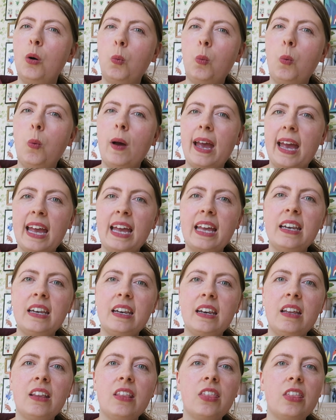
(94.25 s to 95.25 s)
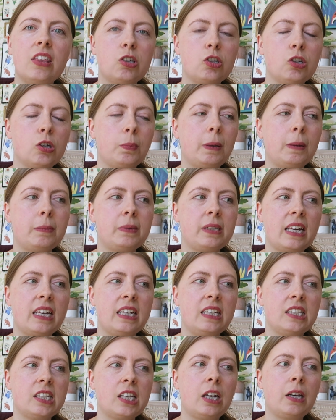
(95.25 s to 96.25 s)
when the shop
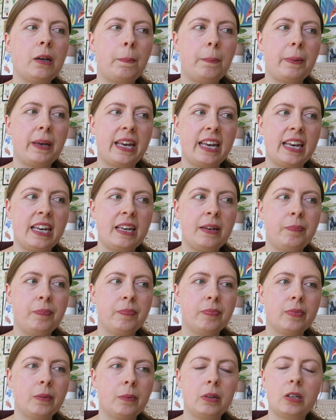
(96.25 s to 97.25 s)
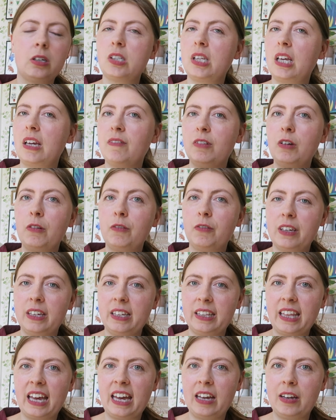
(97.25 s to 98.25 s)
update is gonna be, because I have not
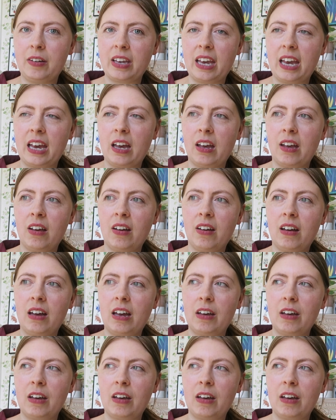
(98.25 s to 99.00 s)
figured that out yet.